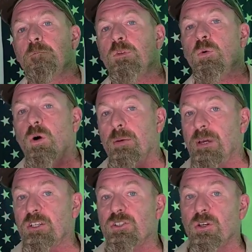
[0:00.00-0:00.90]
you want to
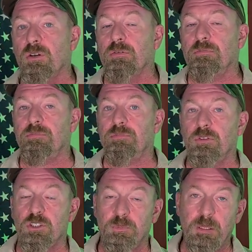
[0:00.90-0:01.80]
make sure
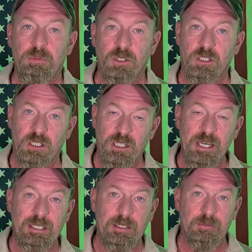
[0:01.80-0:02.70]
that your people are going to
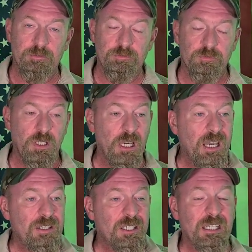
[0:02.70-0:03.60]
like it
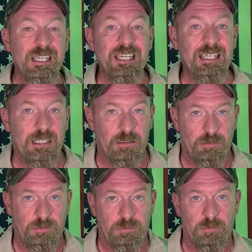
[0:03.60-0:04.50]
and you're going to eat it.
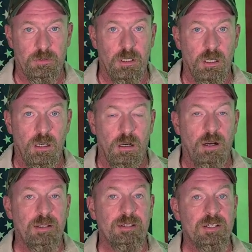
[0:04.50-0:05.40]
All
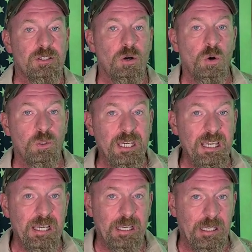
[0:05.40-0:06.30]
right, that's the whole
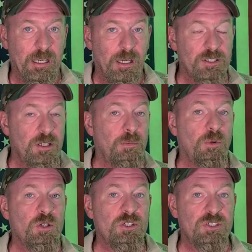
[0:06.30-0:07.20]
key. It's an
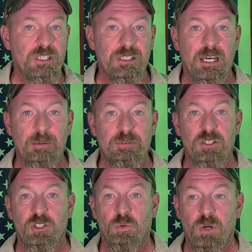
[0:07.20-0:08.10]
emergency type
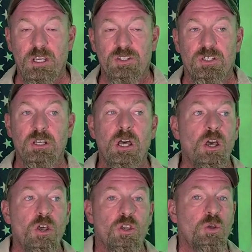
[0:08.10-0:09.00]
situation.
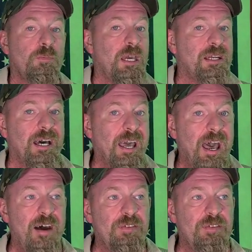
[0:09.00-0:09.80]
You may not have